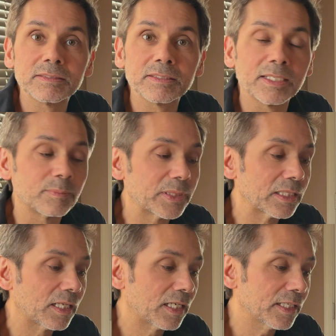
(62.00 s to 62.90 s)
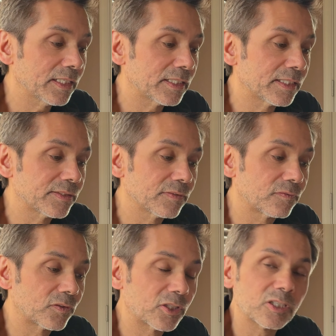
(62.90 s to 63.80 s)
And belie is a
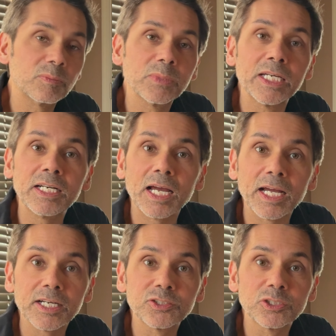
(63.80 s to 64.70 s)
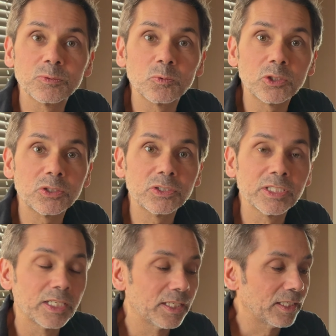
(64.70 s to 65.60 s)
verb, an action word.
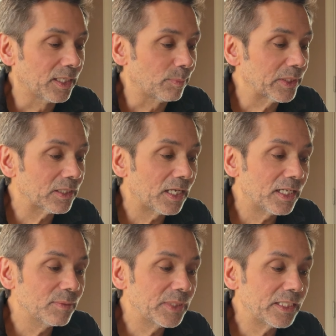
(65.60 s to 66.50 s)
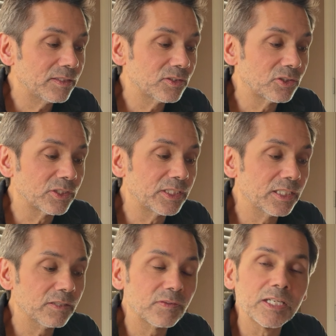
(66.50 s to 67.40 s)
And belie means to
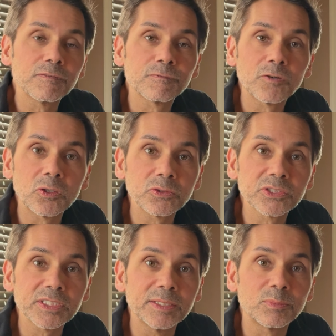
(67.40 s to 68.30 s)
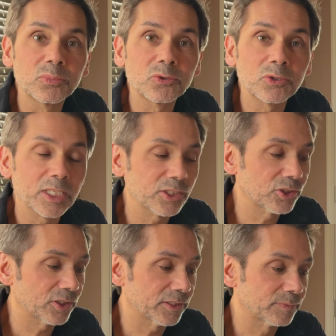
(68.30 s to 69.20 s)
give a false
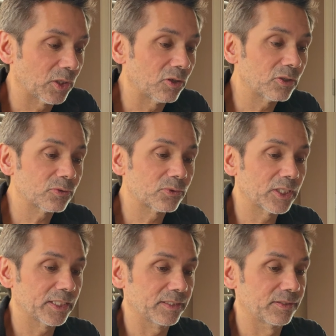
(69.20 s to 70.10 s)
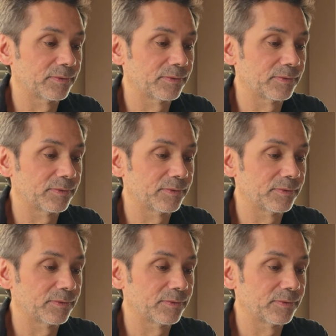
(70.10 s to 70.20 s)
impression. All right.